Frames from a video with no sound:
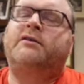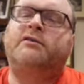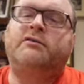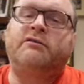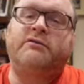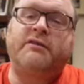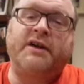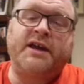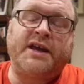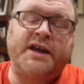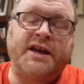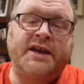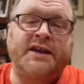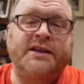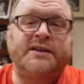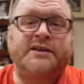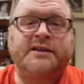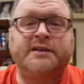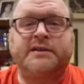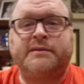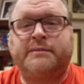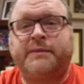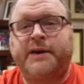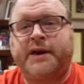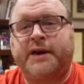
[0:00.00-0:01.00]
greed
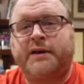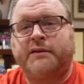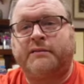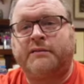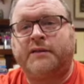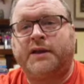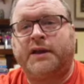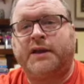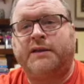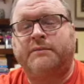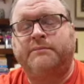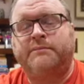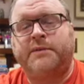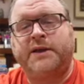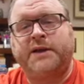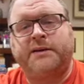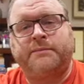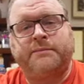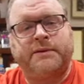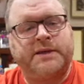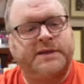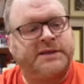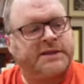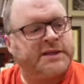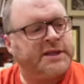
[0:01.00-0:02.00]
and about big
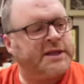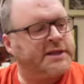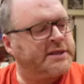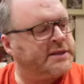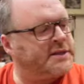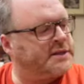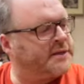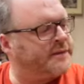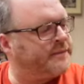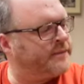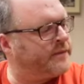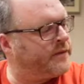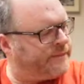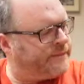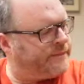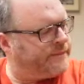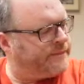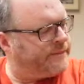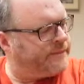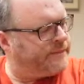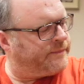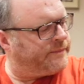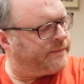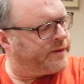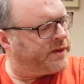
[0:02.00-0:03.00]
business.
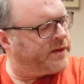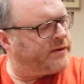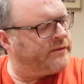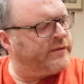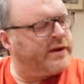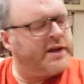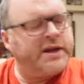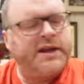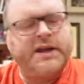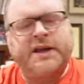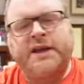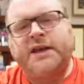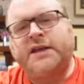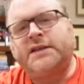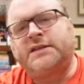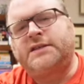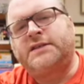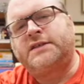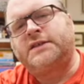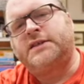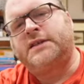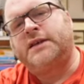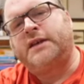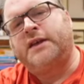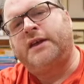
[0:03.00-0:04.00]
But it really
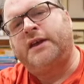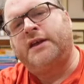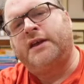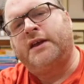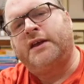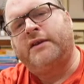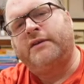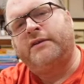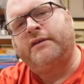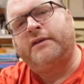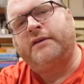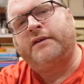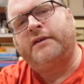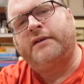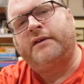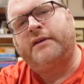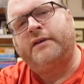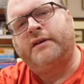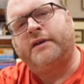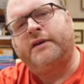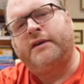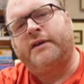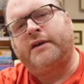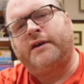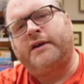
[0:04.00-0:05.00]
is, you know,
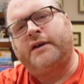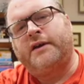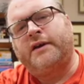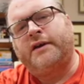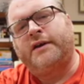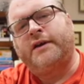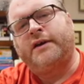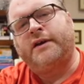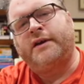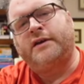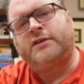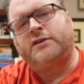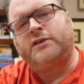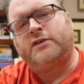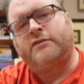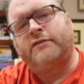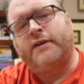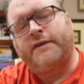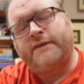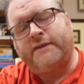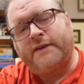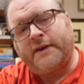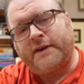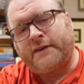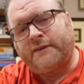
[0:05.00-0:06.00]
a
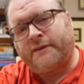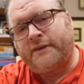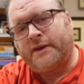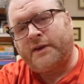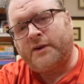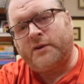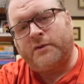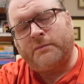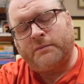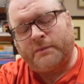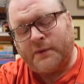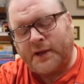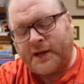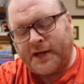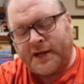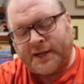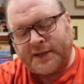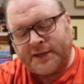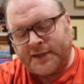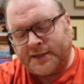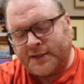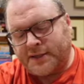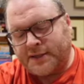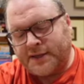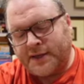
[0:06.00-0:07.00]
terrific film
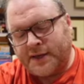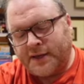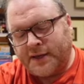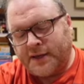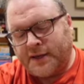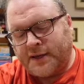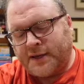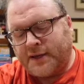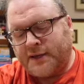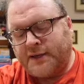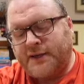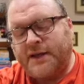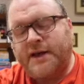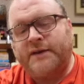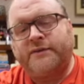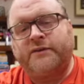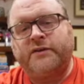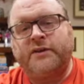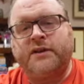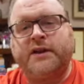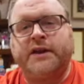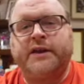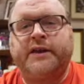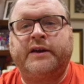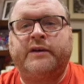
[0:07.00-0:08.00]
and
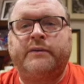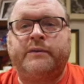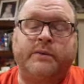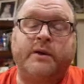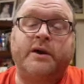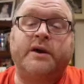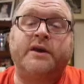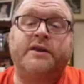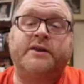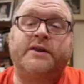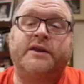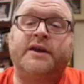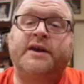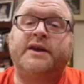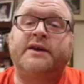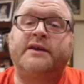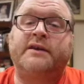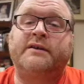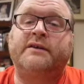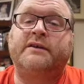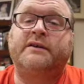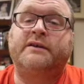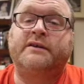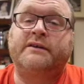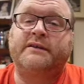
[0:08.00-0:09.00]
definitely a worthy
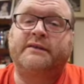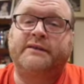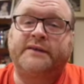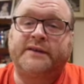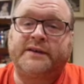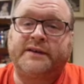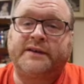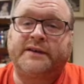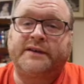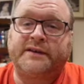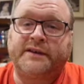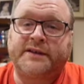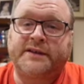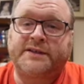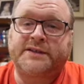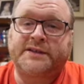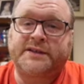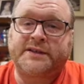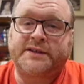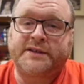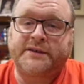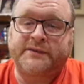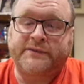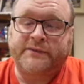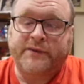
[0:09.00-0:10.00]

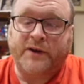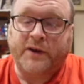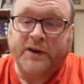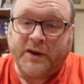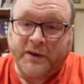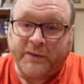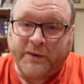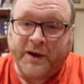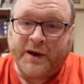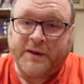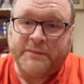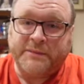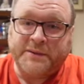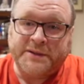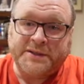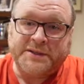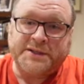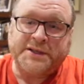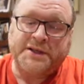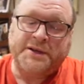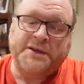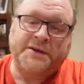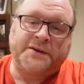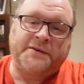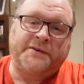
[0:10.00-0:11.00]
follow-up
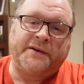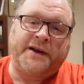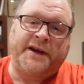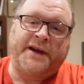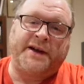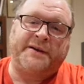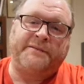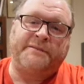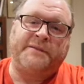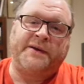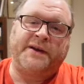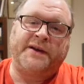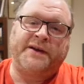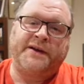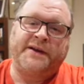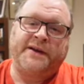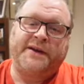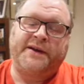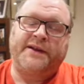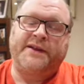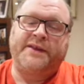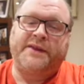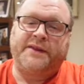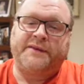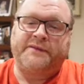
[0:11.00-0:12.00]
to
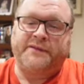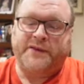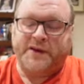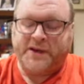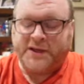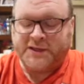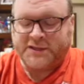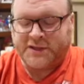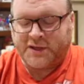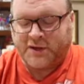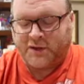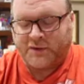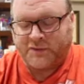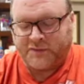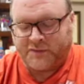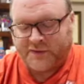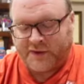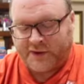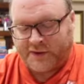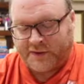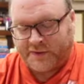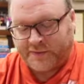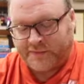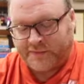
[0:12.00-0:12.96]
the first Godfather